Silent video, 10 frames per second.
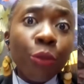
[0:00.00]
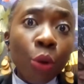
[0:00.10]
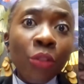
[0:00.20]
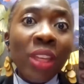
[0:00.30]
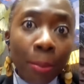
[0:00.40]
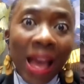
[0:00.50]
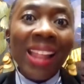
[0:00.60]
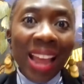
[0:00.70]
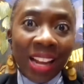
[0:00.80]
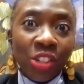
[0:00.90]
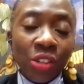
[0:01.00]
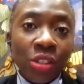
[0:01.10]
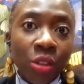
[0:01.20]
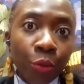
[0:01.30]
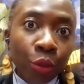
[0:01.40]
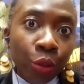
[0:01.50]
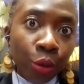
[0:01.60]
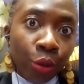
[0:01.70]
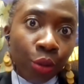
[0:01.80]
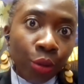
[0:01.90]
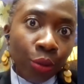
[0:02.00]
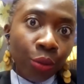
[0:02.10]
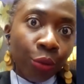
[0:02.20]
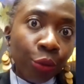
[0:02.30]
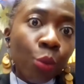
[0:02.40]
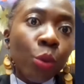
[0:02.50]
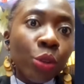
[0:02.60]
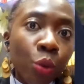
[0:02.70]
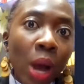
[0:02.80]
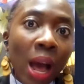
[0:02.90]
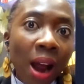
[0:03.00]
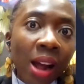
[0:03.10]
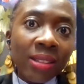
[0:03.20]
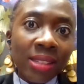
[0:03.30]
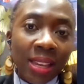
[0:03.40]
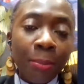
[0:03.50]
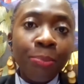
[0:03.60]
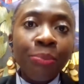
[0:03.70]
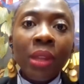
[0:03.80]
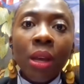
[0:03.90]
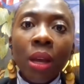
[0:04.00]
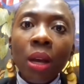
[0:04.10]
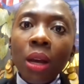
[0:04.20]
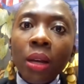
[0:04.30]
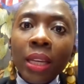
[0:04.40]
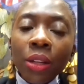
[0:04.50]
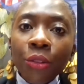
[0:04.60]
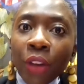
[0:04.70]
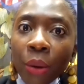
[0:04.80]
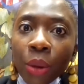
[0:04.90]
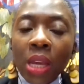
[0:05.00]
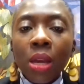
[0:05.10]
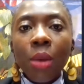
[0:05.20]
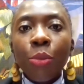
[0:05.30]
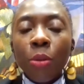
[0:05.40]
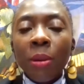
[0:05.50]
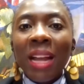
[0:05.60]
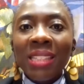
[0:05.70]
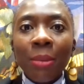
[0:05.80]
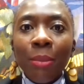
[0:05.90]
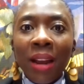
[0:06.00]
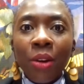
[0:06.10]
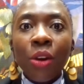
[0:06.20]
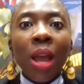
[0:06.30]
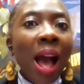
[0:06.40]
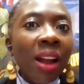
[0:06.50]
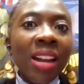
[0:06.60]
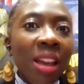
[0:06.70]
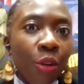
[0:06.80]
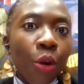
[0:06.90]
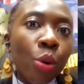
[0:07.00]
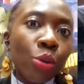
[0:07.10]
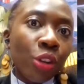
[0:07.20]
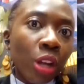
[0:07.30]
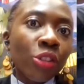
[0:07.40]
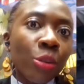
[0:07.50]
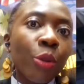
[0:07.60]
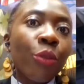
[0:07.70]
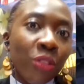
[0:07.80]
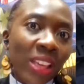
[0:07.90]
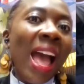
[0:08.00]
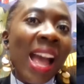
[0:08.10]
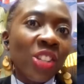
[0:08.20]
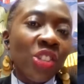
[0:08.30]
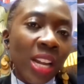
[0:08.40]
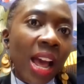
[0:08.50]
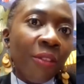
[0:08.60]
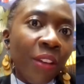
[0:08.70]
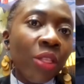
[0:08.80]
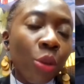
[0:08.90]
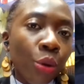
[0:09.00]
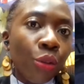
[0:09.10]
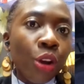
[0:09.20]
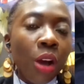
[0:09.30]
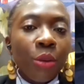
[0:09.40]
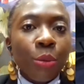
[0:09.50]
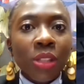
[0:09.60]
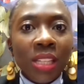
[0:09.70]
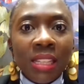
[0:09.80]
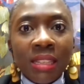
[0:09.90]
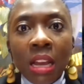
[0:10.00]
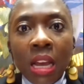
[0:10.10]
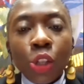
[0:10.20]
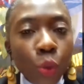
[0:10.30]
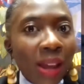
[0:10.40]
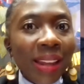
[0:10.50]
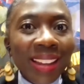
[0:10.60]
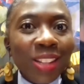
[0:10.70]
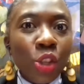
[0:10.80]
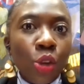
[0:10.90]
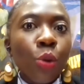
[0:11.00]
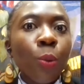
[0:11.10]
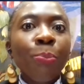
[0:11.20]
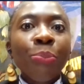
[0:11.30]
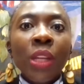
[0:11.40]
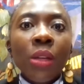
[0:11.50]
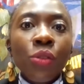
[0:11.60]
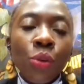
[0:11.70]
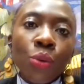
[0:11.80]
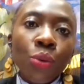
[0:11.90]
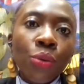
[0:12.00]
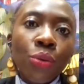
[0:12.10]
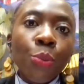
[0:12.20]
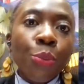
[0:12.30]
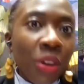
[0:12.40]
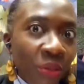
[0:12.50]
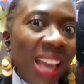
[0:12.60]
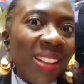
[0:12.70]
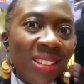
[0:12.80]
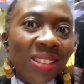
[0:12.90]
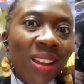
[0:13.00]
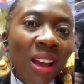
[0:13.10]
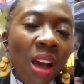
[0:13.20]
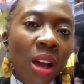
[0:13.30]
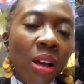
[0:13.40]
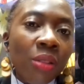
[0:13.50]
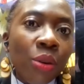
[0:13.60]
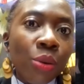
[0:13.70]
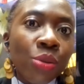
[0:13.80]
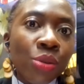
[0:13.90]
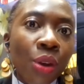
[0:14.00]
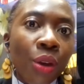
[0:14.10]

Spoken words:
for their bad action. The few ones who are acting in a very problematic manner are never held accountable for their action. And I think the government is trying to prevent those